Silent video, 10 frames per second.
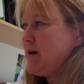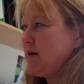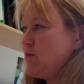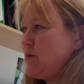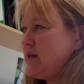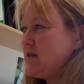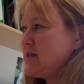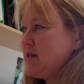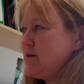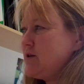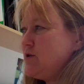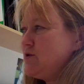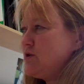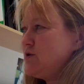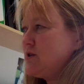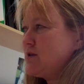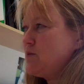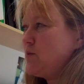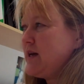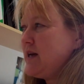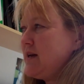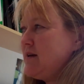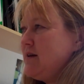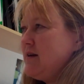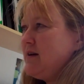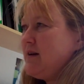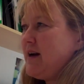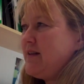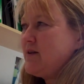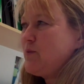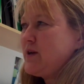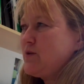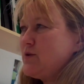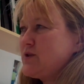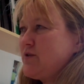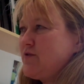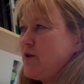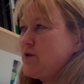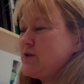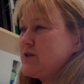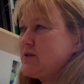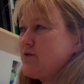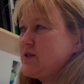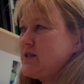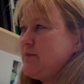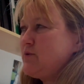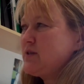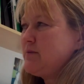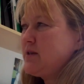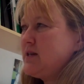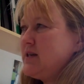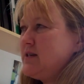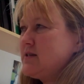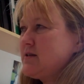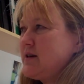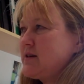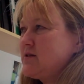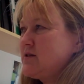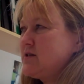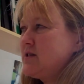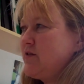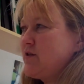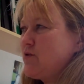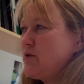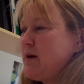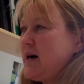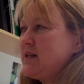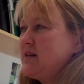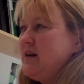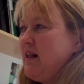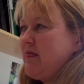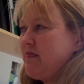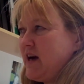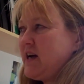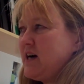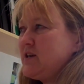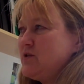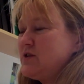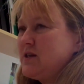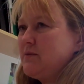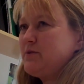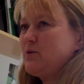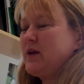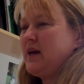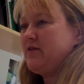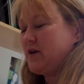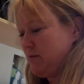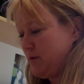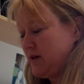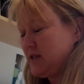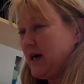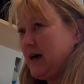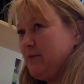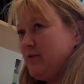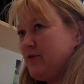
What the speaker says: But we can tell you who's using it and where, and then we can also focus. For example, some of these, like Certificate for in Marketing, they are using it, but we have a combined hub